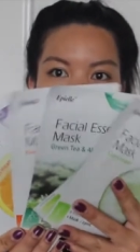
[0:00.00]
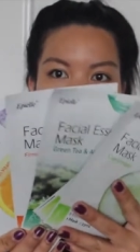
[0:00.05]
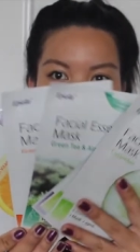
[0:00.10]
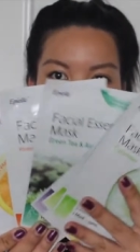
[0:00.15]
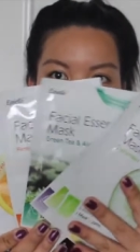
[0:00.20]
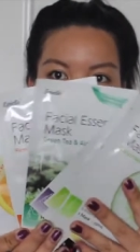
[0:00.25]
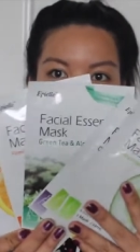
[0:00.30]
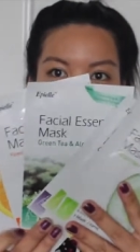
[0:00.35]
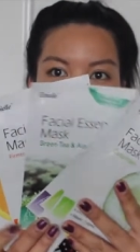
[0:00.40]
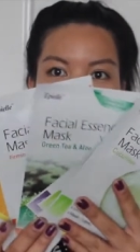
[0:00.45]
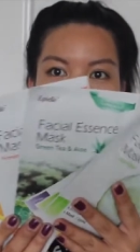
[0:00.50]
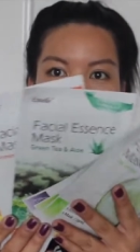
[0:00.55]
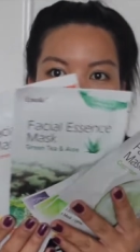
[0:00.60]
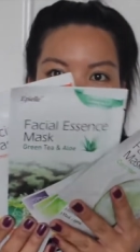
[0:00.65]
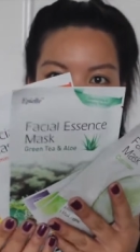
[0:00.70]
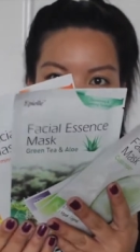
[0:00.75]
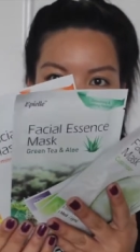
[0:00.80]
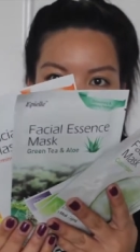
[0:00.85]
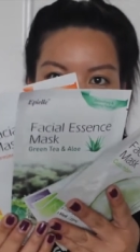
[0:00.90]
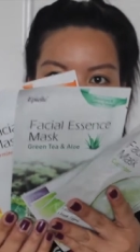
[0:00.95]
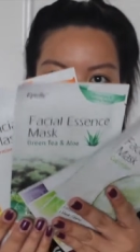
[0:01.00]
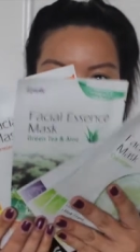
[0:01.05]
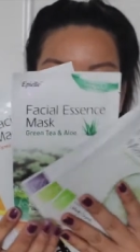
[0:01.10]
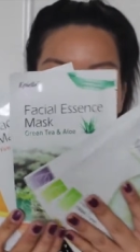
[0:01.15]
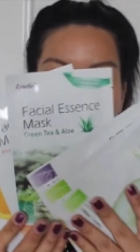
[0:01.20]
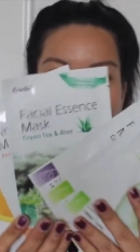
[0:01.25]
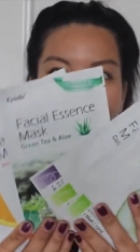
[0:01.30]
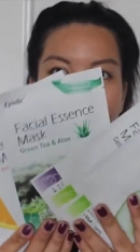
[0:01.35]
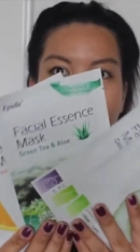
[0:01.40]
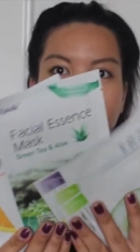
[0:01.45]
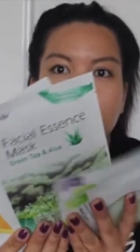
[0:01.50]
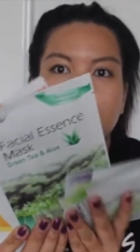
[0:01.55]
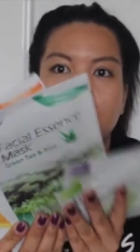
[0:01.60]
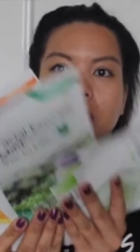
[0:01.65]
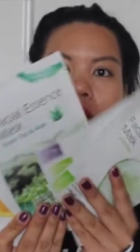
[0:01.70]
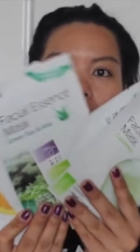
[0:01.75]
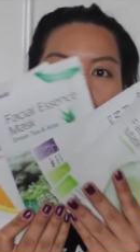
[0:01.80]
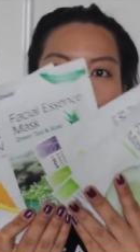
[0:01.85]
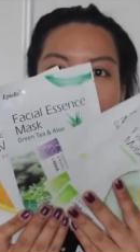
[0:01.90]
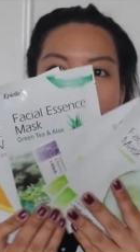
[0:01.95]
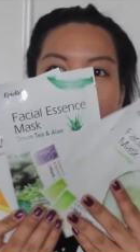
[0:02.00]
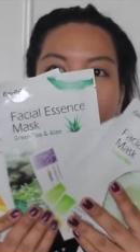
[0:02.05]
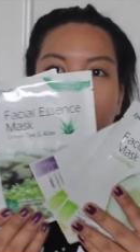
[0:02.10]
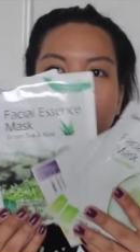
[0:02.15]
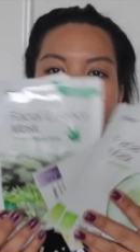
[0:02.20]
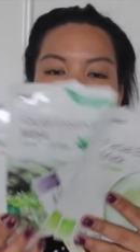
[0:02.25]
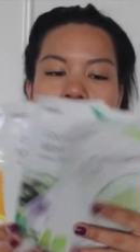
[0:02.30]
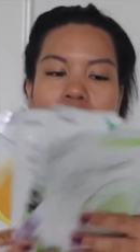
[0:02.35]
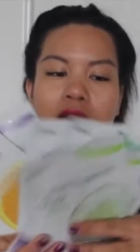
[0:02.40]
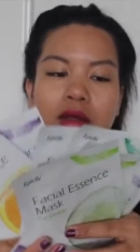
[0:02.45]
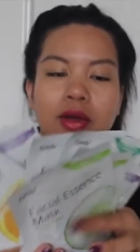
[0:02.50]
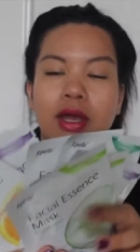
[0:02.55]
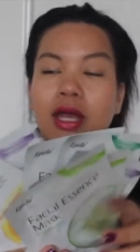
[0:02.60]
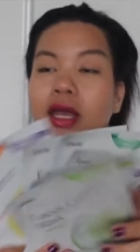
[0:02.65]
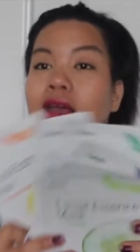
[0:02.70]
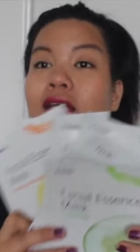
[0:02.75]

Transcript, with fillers: keep going, keep going. Anyway,